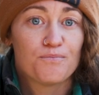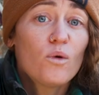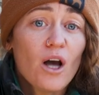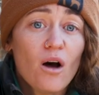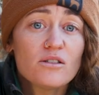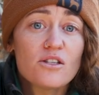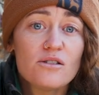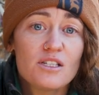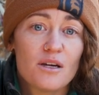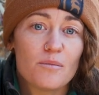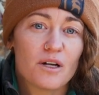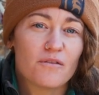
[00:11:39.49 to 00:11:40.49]
We also
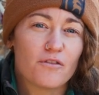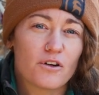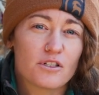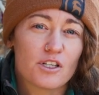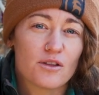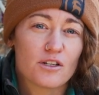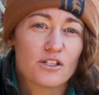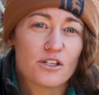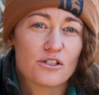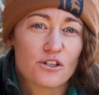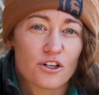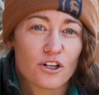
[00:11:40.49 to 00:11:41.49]
see a bit of
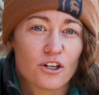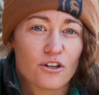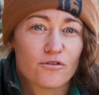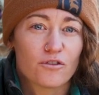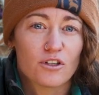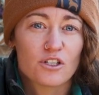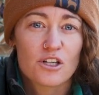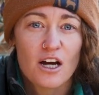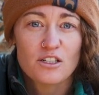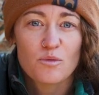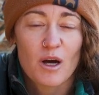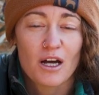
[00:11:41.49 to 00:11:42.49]
photosynthesis occur for the
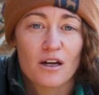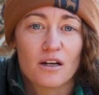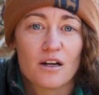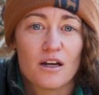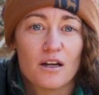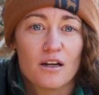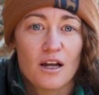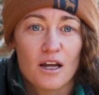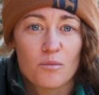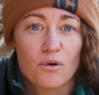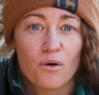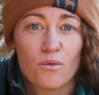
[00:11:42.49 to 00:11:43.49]
Scots pine in
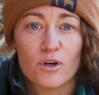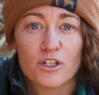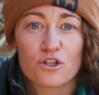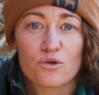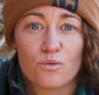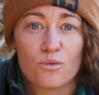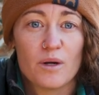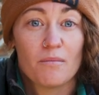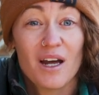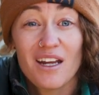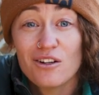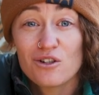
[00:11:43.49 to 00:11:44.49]
April, which we
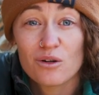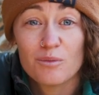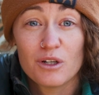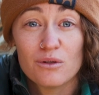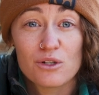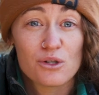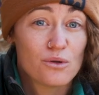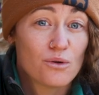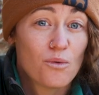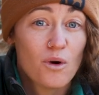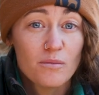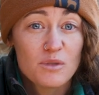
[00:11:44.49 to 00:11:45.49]
might attribute to a
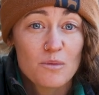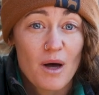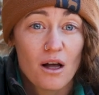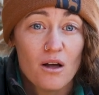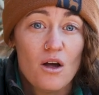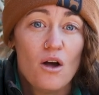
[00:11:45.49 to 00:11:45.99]
warm spell,